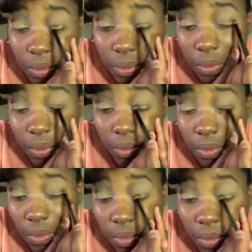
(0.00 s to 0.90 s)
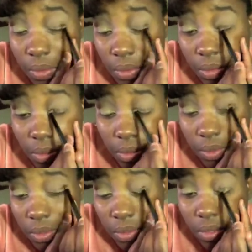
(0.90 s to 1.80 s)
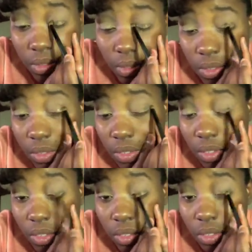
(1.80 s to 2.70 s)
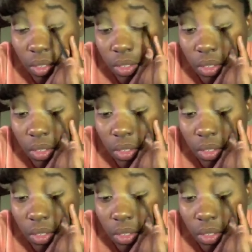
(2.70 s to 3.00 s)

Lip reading: so it all blends in together.